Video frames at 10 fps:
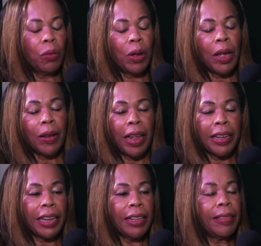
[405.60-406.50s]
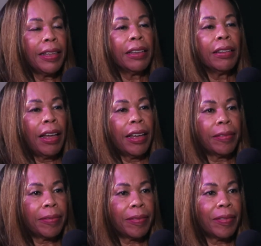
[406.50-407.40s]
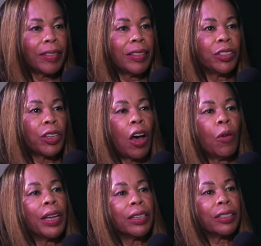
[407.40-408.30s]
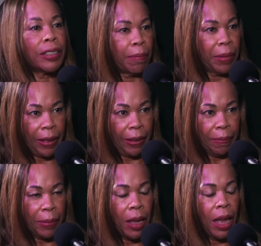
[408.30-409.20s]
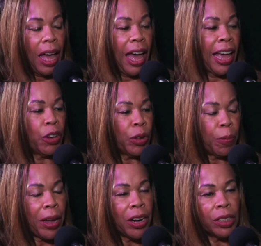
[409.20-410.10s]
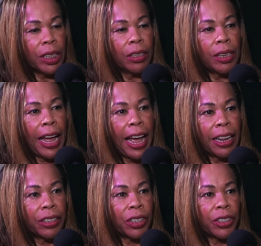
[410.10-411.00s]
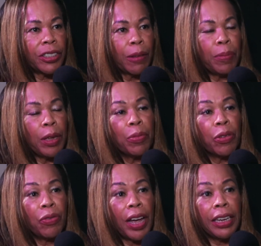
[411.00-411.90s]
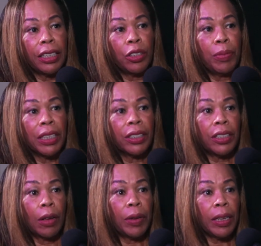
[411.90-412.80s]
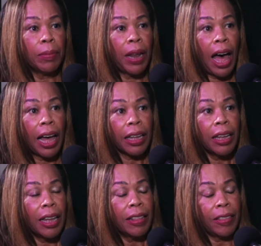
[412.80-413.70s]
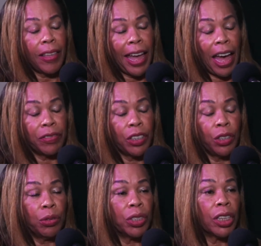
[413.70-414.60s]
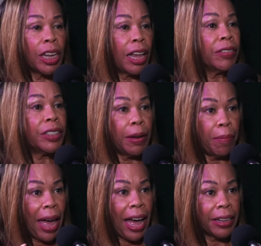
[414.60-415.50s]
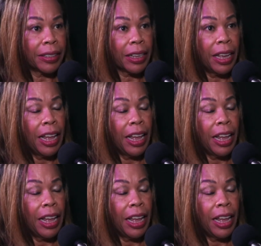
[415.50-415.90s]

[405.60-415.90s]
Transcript: Well, like anything in life, there's always something. And with peritoneal dialysis, some people find it to be a stumbling block that they have to use gloves and a mask.